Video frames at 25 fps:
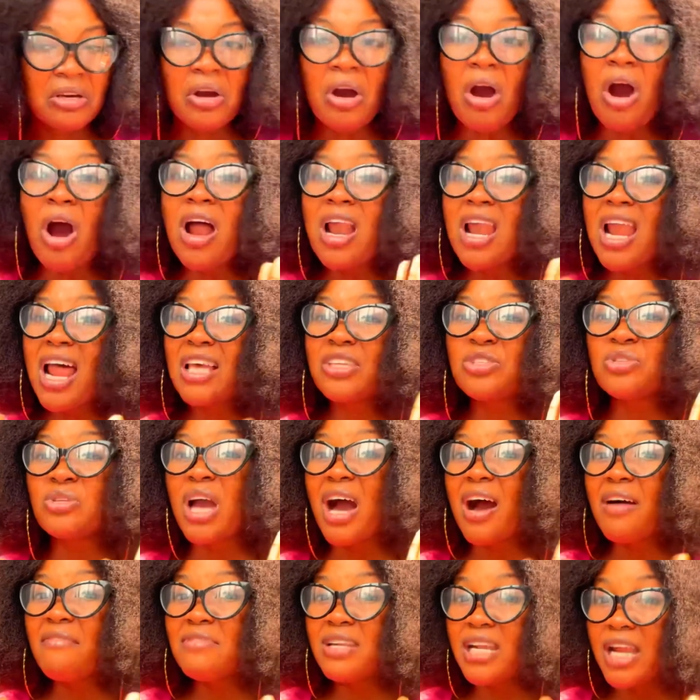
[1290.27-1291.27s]
unless you
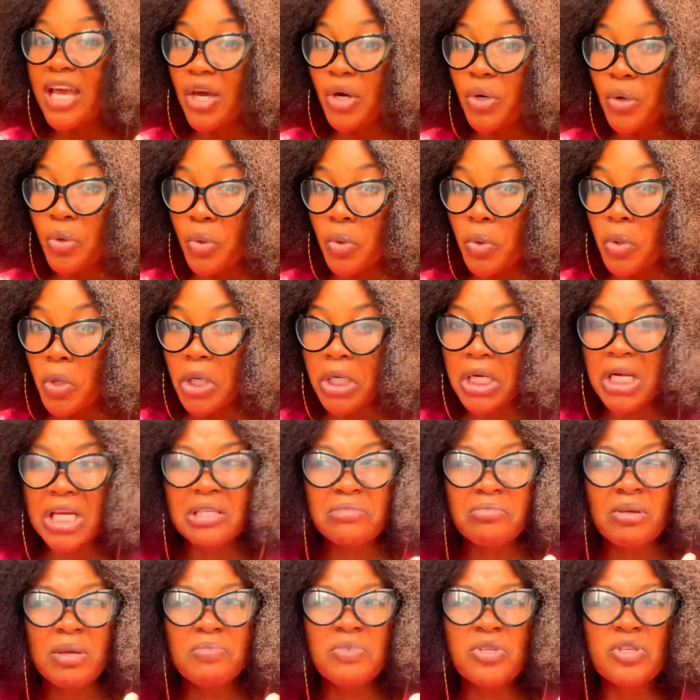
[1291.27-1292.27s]
have Lego,
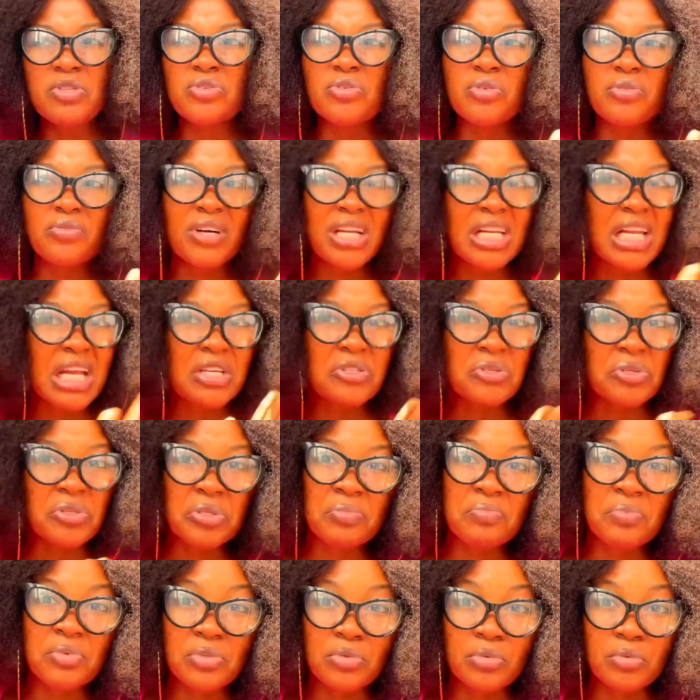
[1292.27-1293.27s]
unless maybe it's your father's
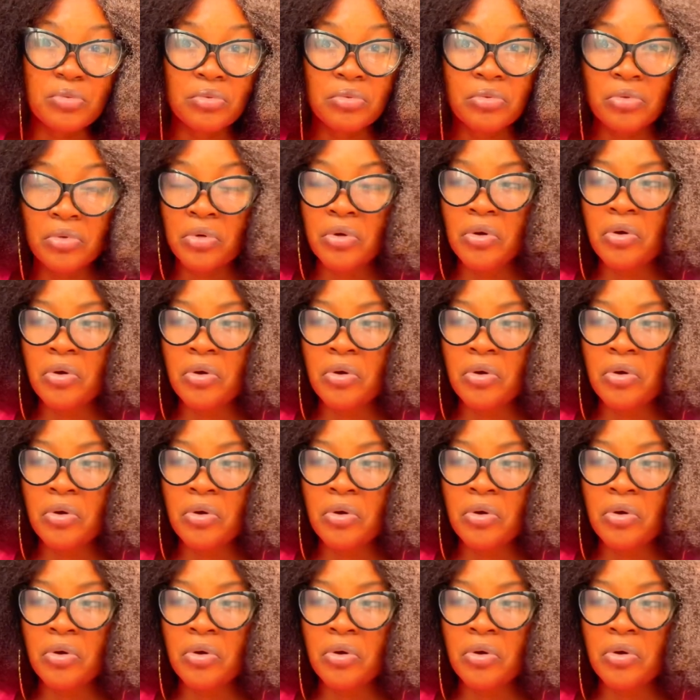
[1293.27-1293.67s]
hospital